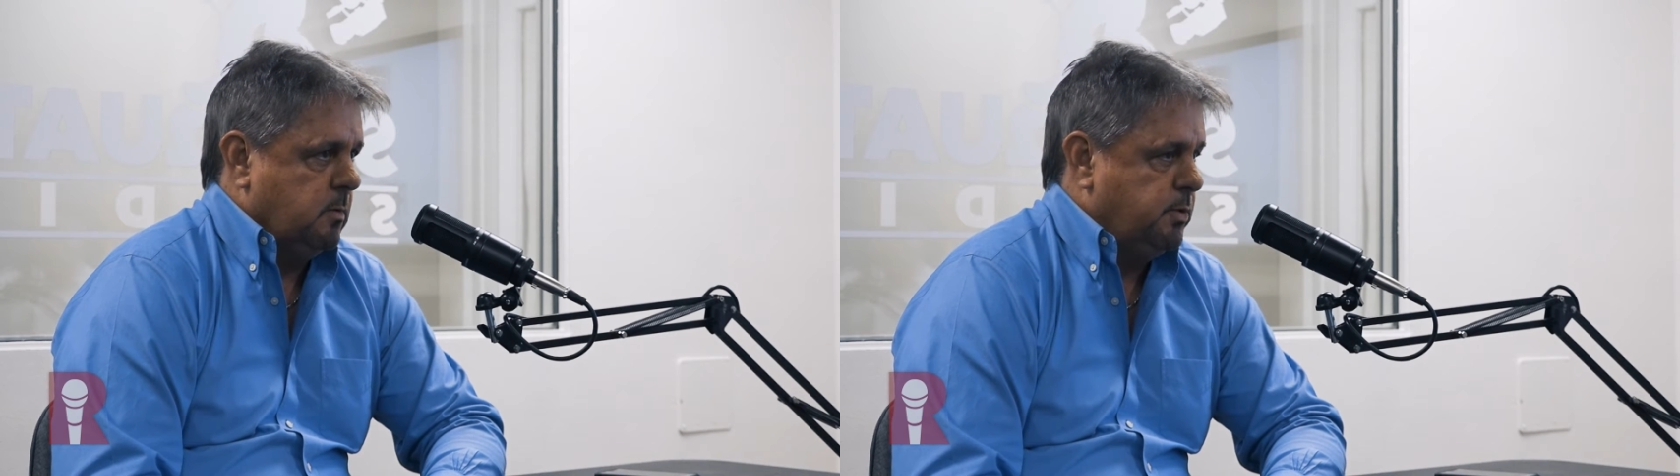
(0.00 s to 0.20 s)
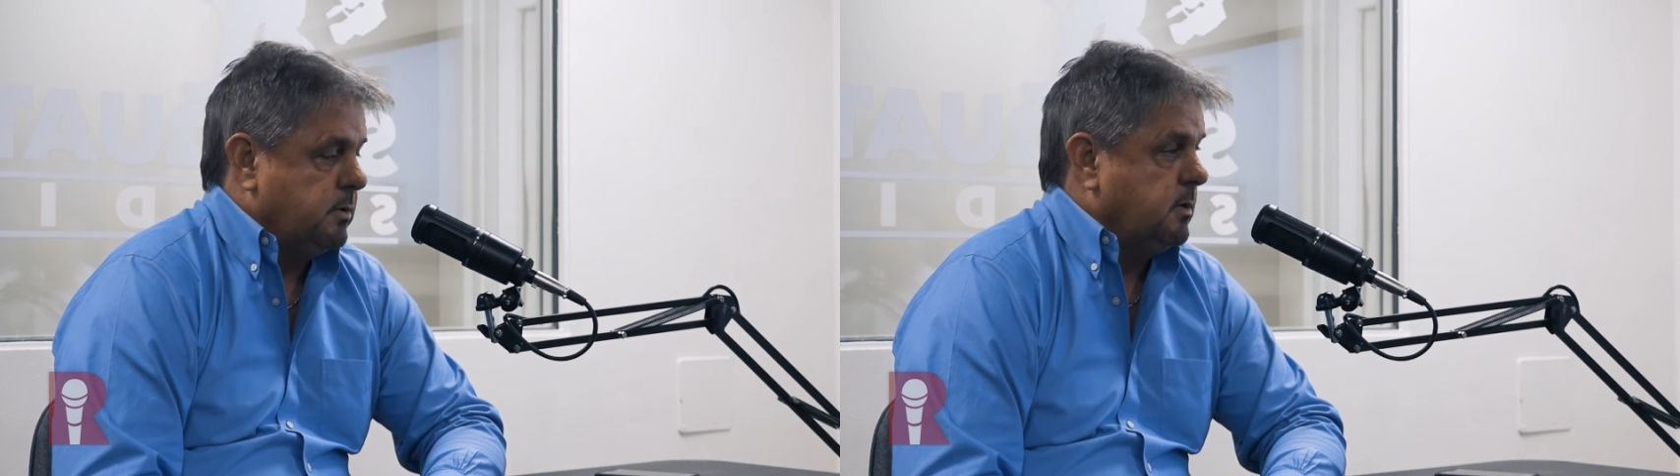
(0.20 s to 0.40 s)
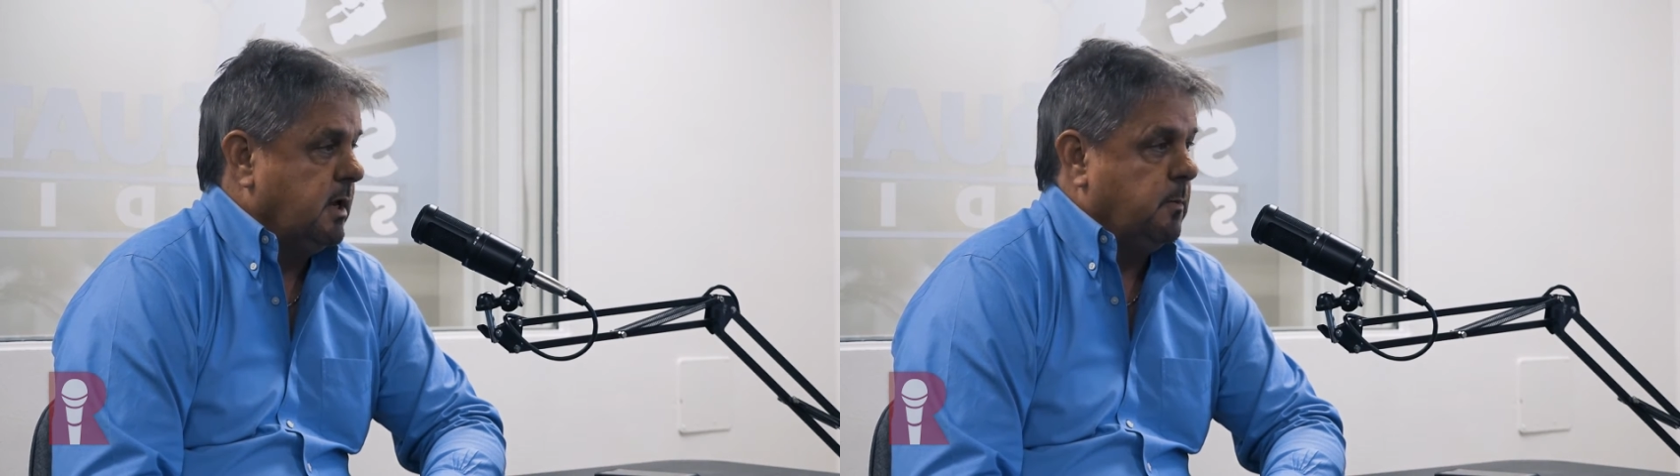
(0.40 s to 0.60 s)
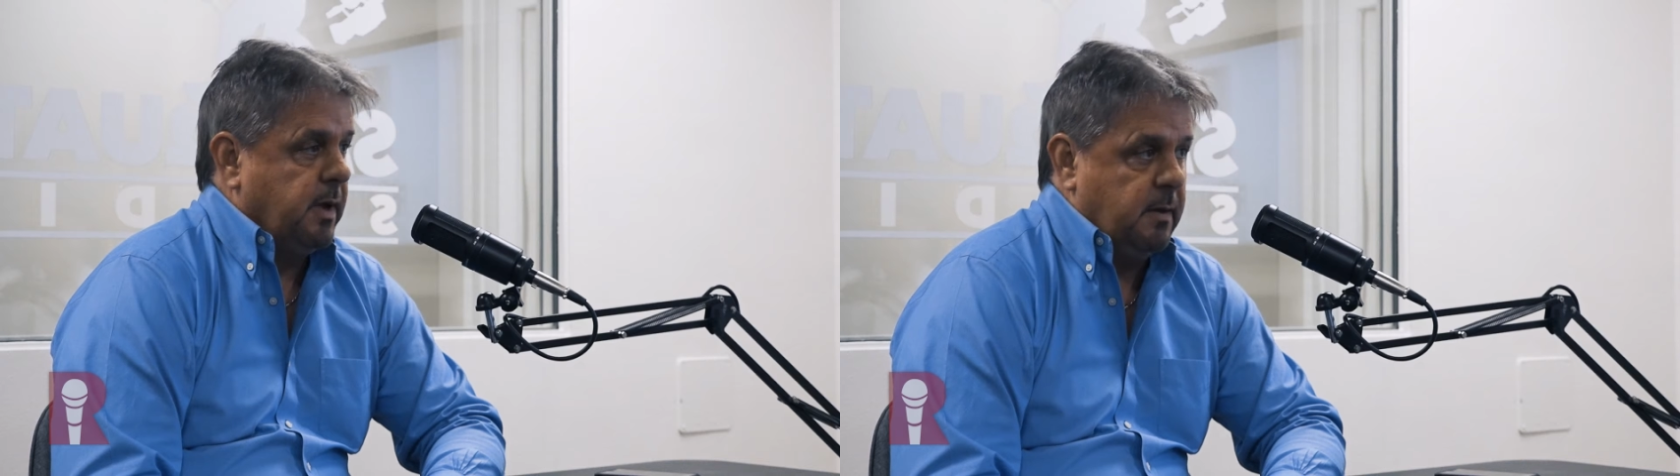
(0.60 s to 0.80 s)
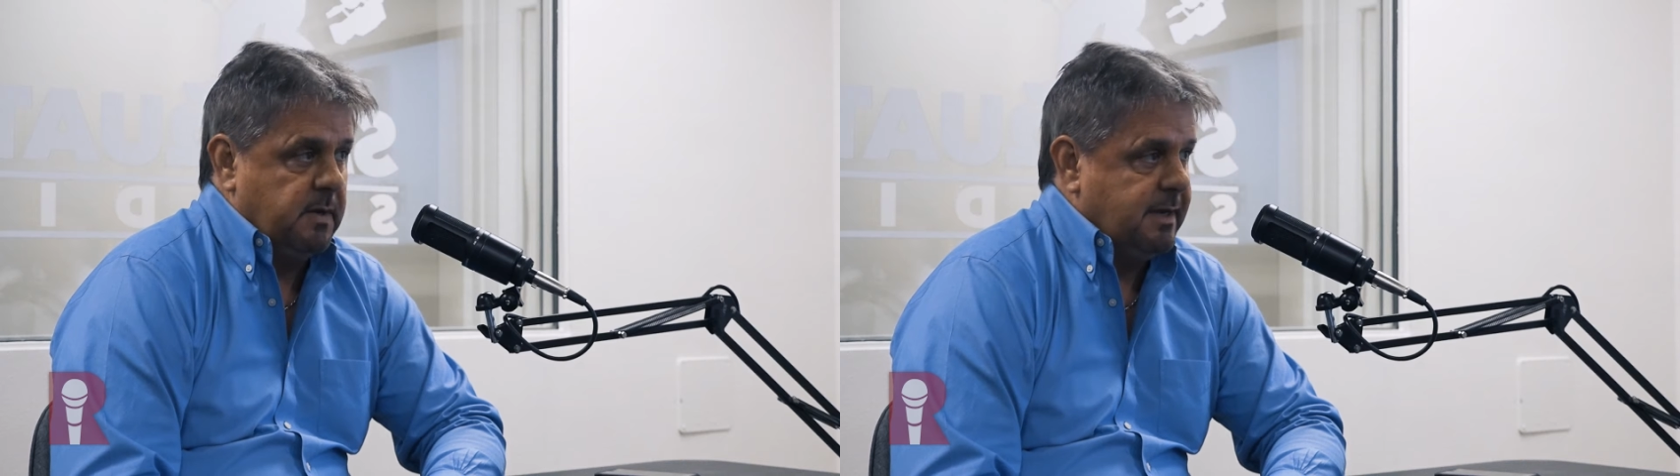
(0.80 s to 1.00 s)
put their down
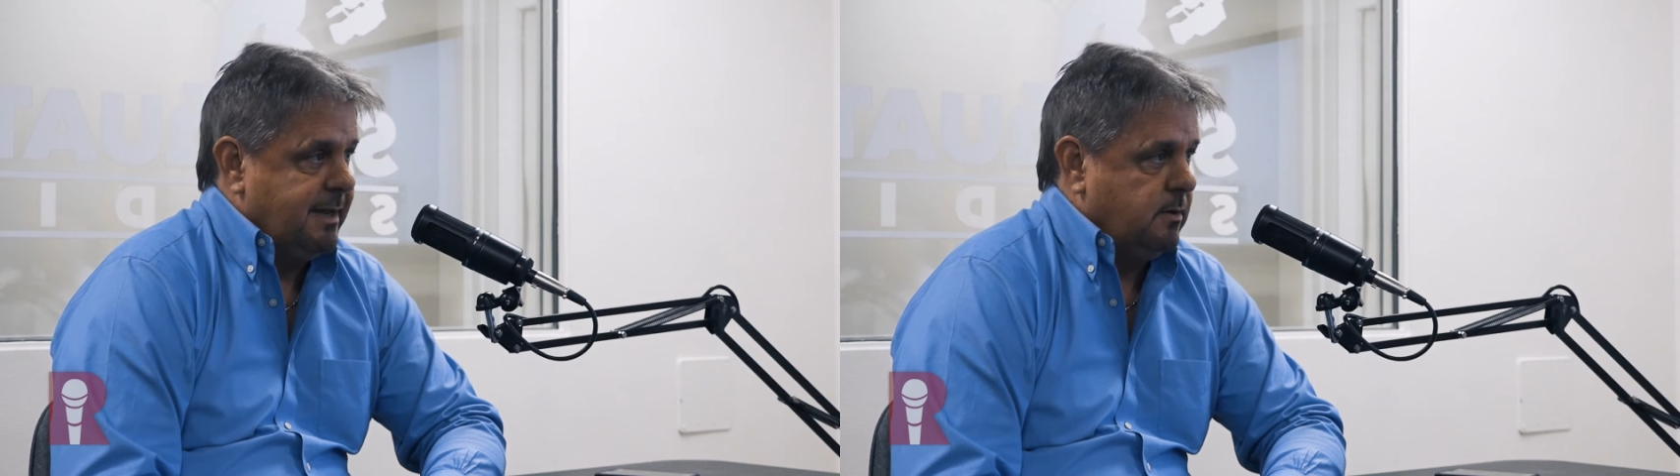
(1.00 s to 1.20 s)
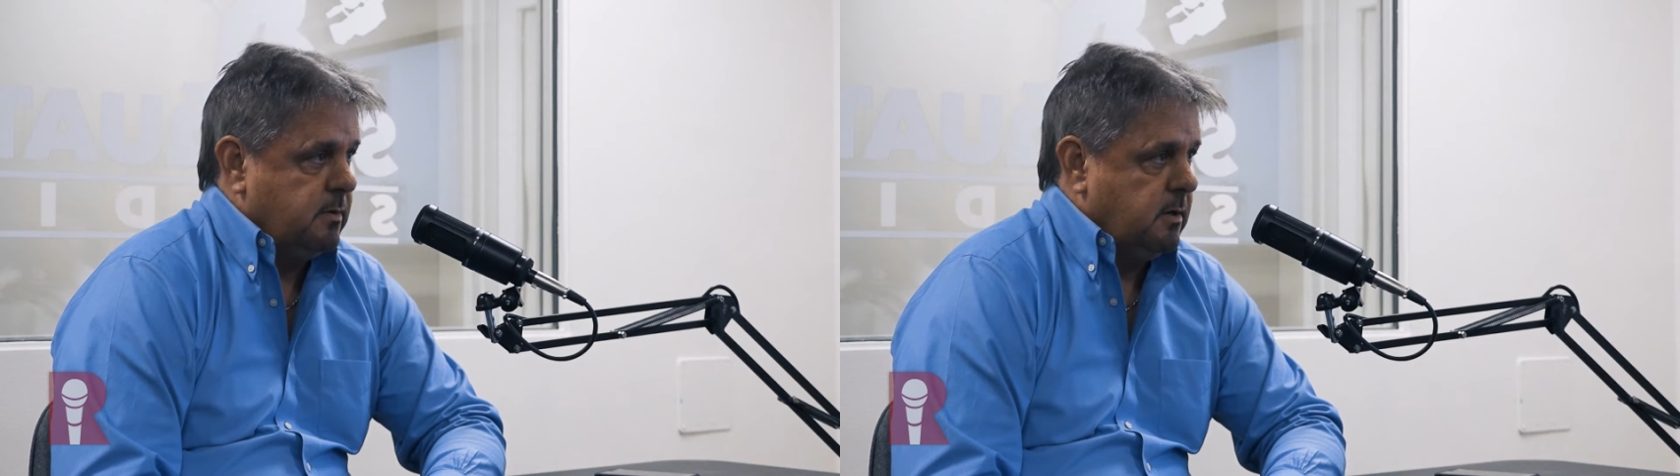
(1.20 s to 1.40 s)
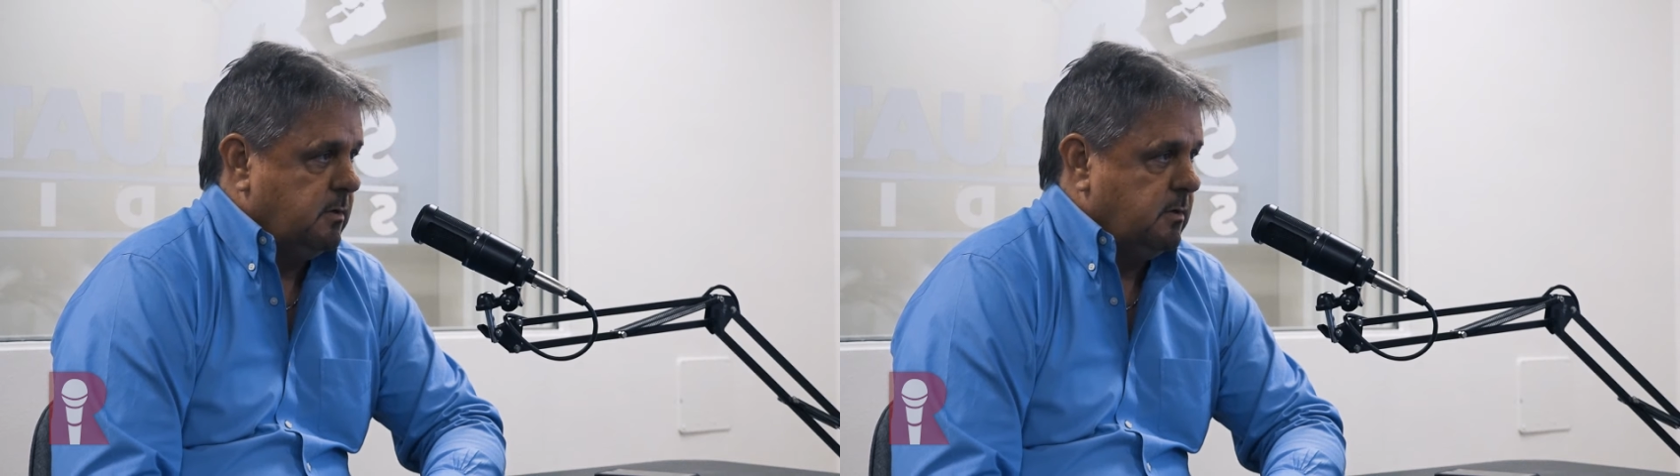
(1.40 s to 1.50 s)
payment down.